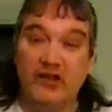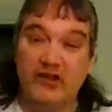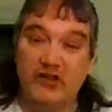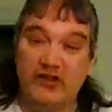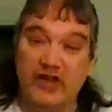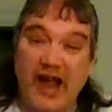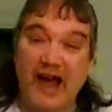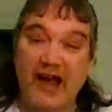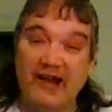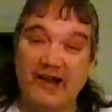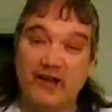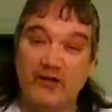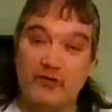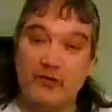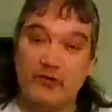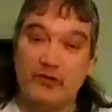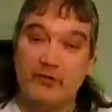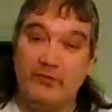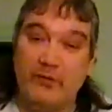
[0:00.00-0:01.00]
China
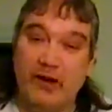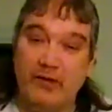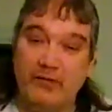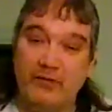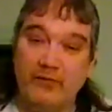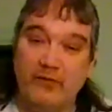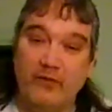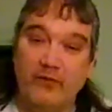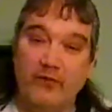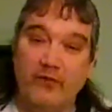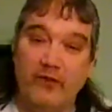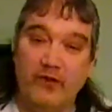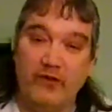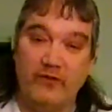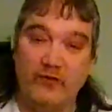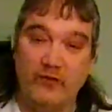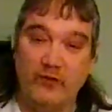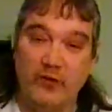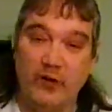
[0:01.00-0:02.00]
is responsible for
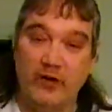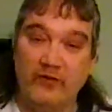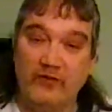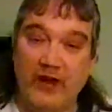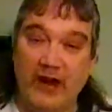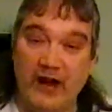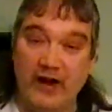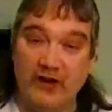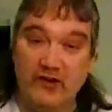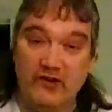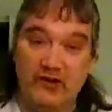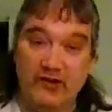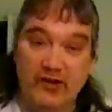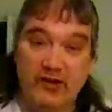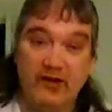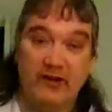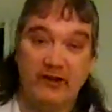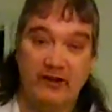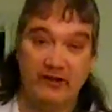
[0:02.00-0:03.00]
the coronavirus.
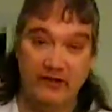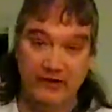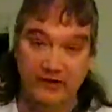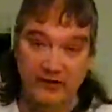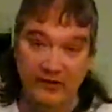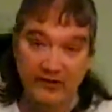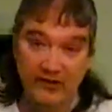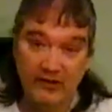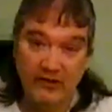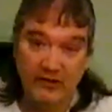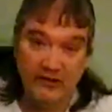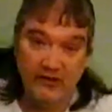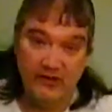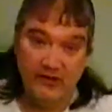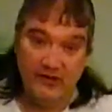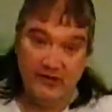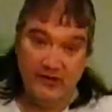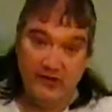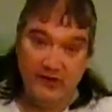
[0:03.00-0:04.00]

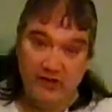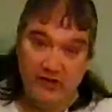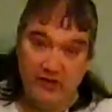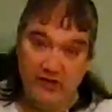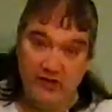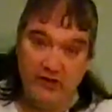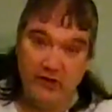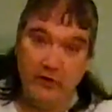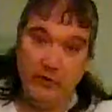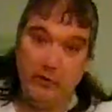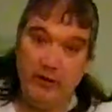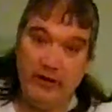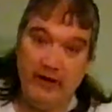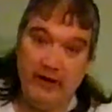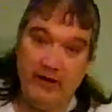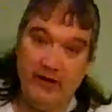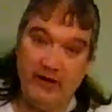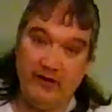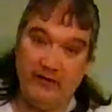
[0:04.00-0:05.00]
So you know
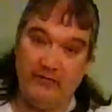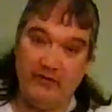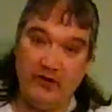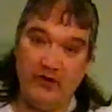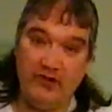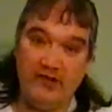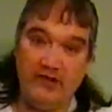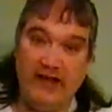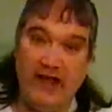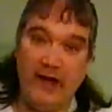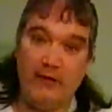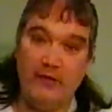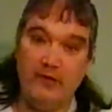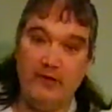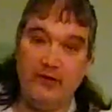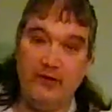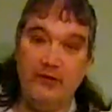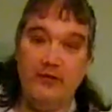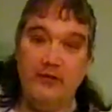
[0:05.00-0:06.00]
what? The first thing I
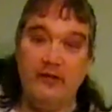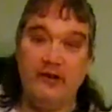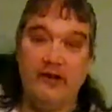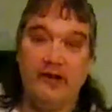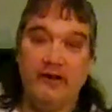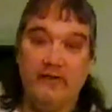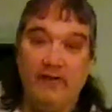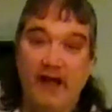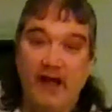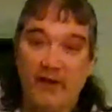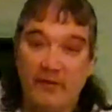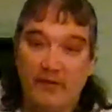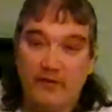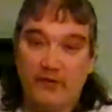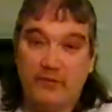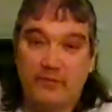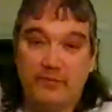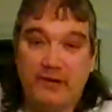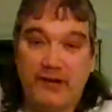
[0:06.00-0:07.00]
would do if I
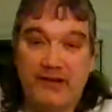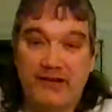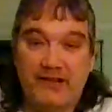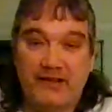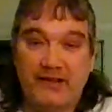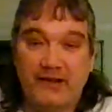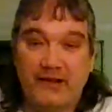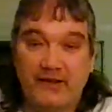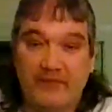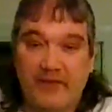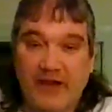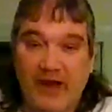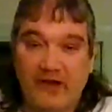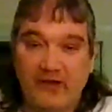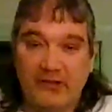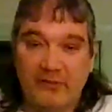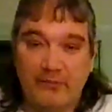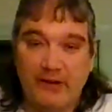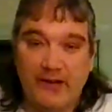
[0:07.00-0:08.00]
was a president,
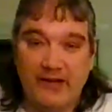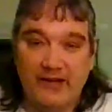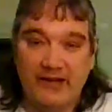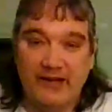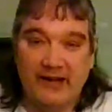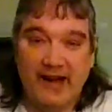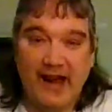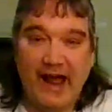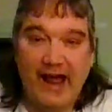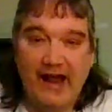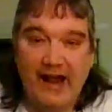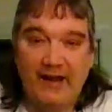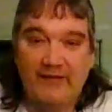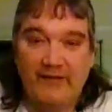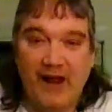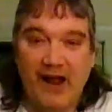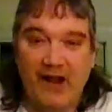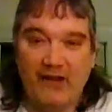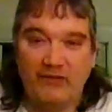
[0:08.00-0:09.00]
I'd
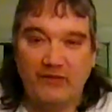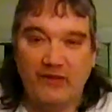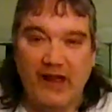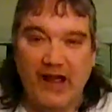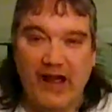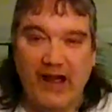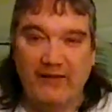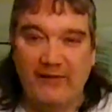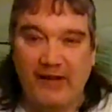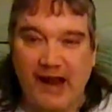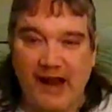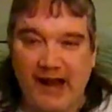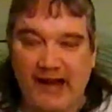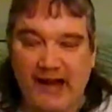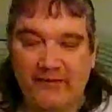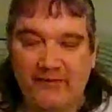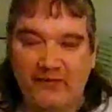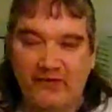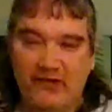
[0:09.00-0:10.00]

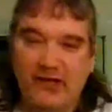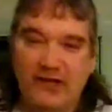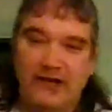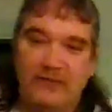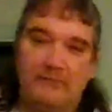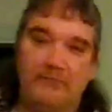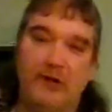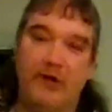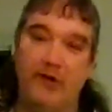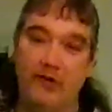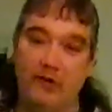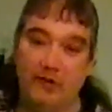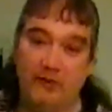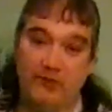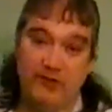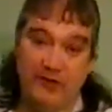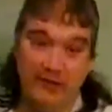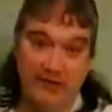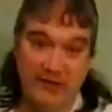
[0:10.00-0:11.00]
have a set of
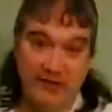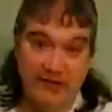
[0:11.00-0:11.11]
balls.